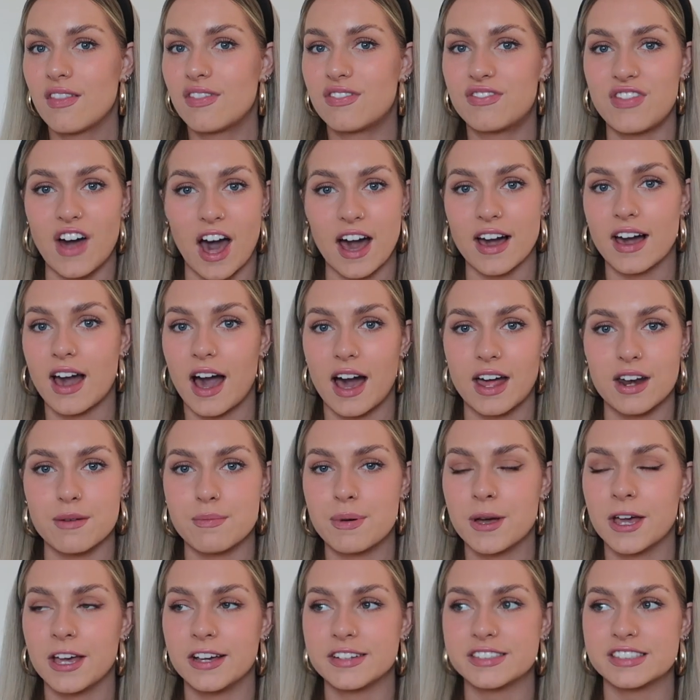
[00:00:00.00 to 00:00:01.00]
that kind of
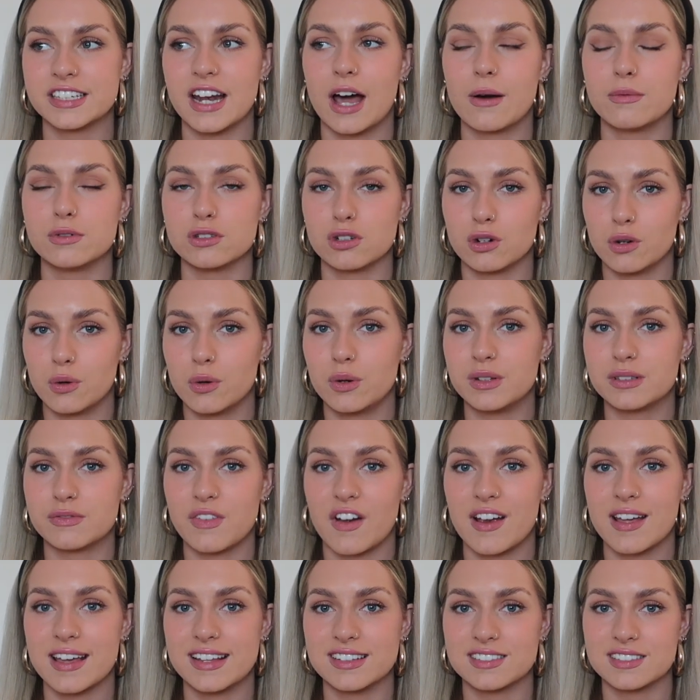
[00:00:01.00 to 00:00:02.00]
person. I was always
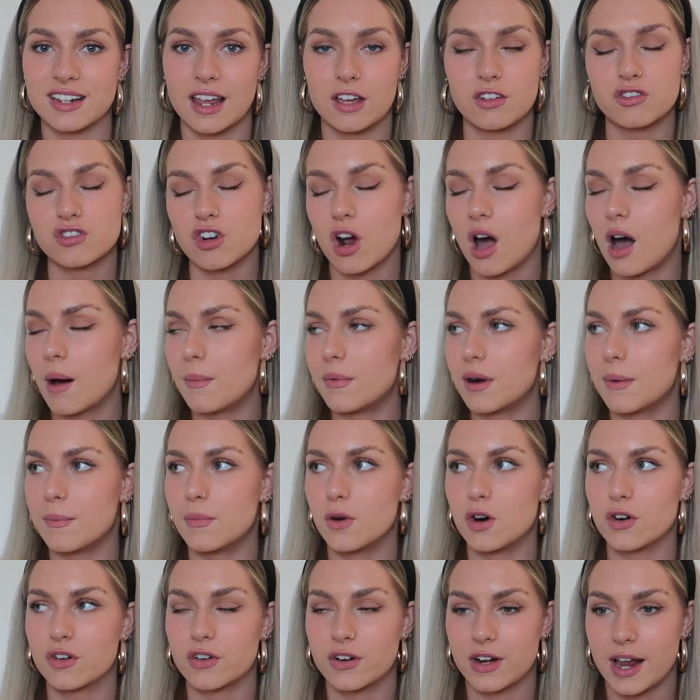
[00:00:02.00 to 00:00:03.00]
very into like drama and
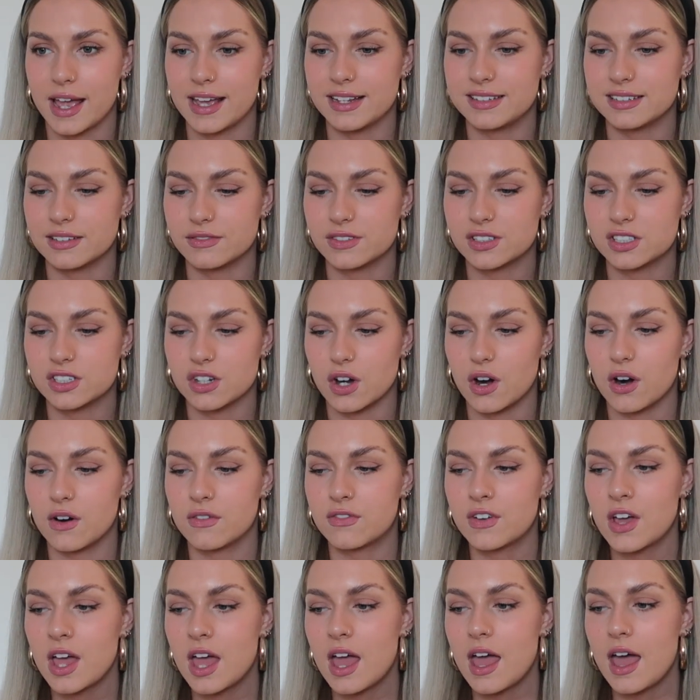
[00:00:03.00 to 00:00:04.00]
more creative stuff,
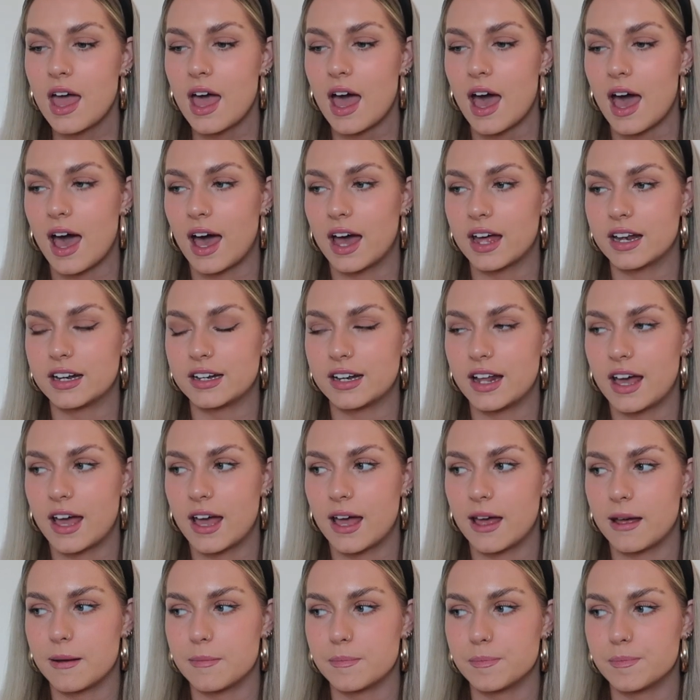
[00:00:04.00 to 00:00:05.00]
and
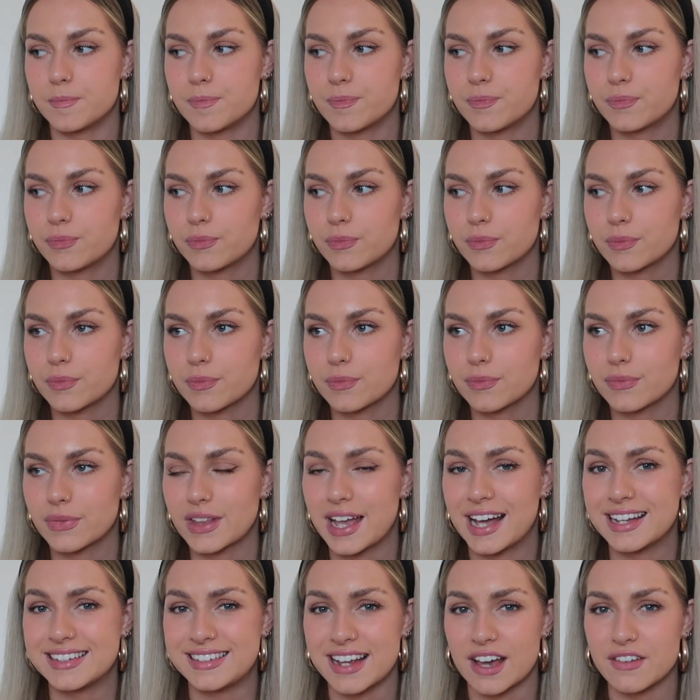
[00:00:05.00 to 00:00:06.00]

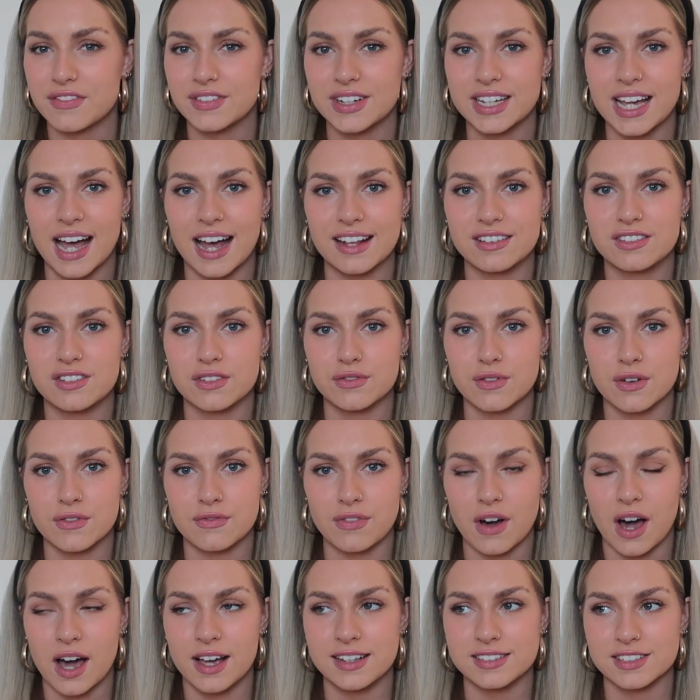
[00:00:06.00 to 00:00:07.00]
I definitely had to
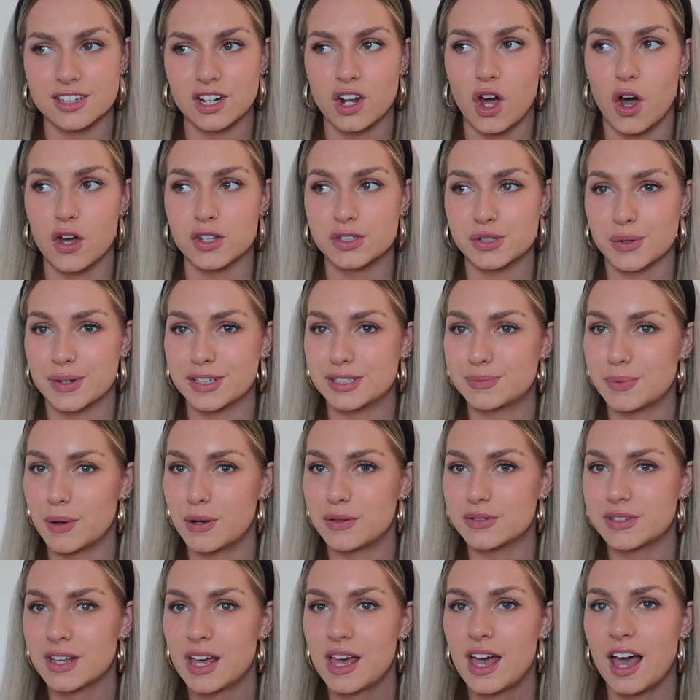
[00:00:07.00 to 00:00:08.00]
revise a lot. So I
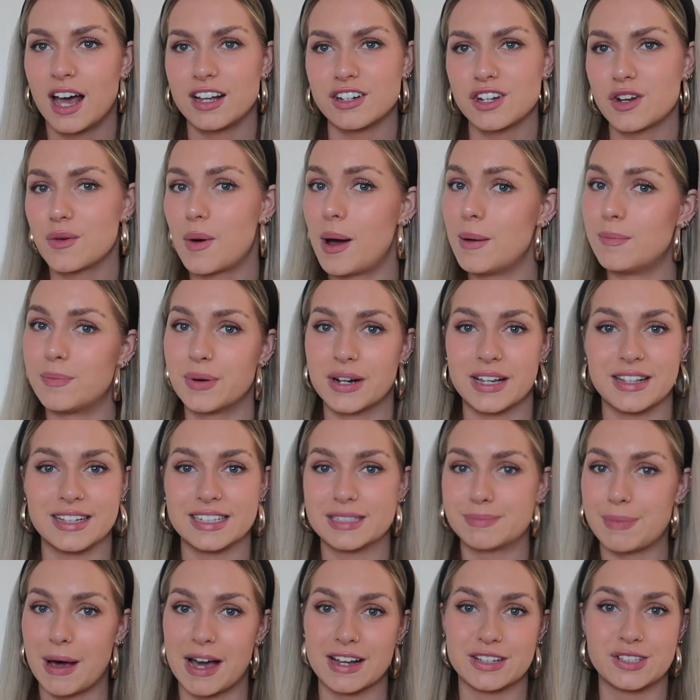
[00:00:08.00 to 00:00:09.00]
suppose, I don't know why I'm bringing this
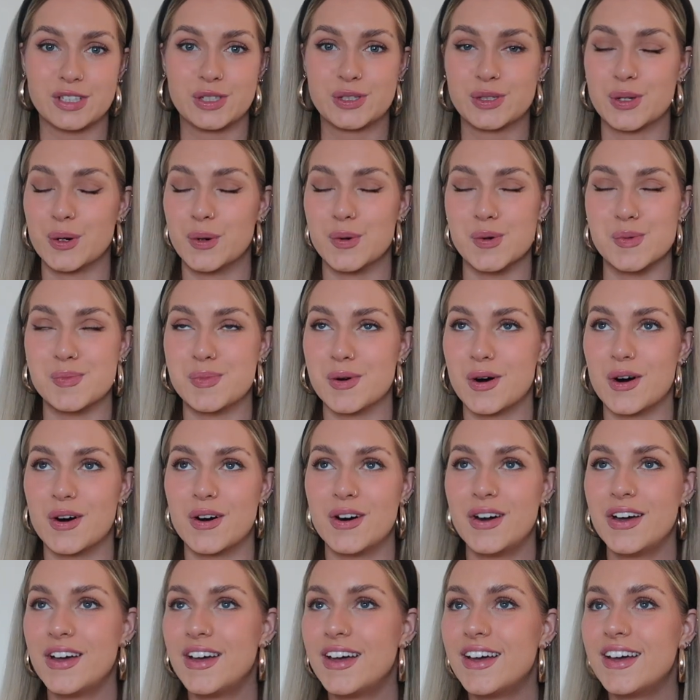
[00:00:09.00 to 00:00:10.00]
back to school, but
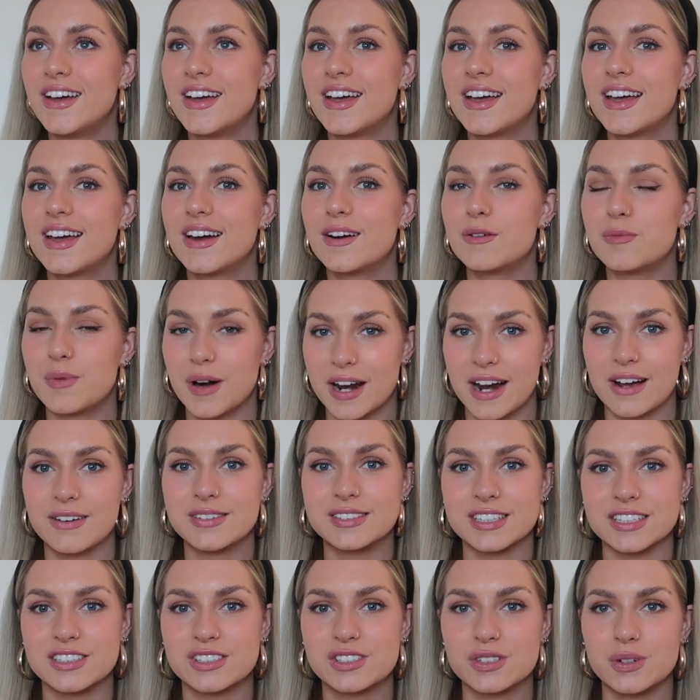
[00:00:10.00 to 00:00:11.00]
when I was
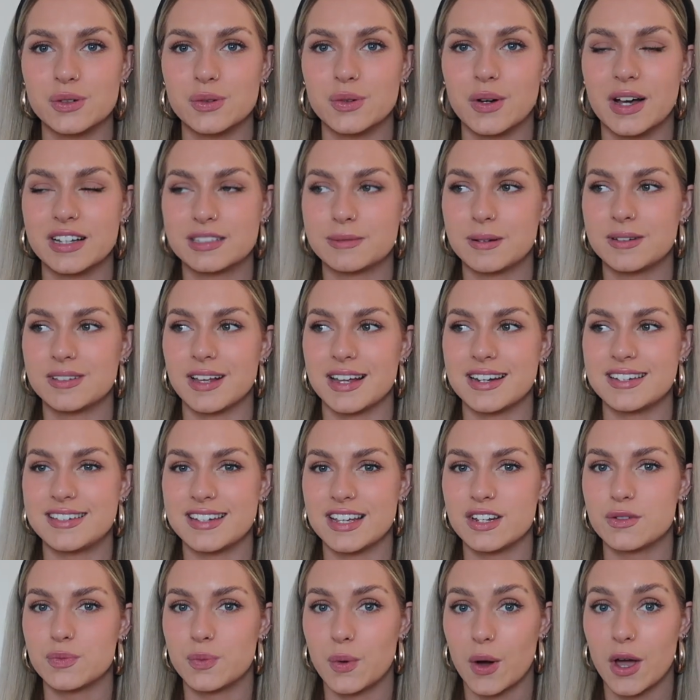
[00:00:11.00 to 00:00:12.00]
in school, I suppose I
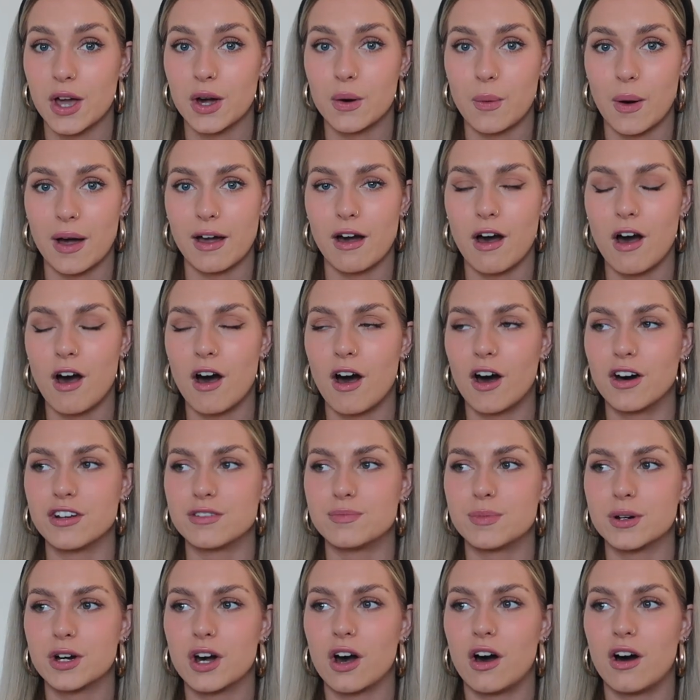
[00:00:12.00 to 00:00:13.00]
did work quite hard,
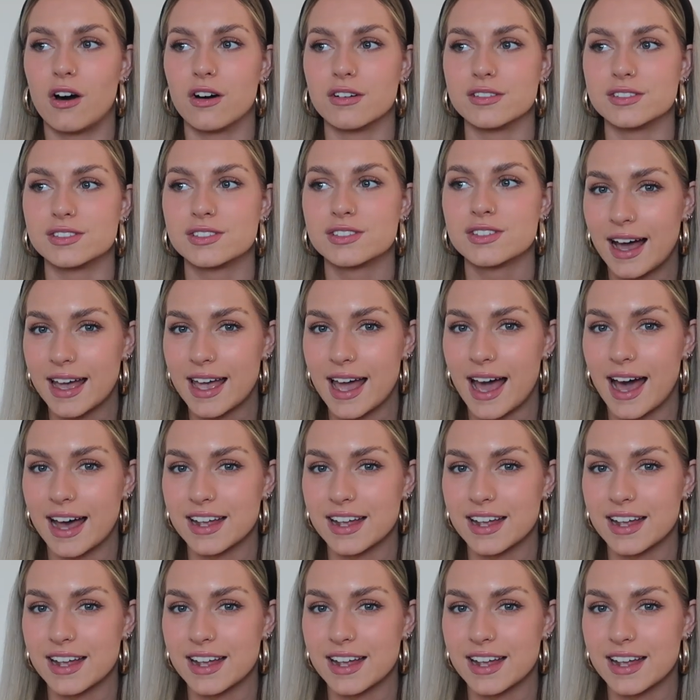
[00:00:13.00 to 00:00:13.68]
because I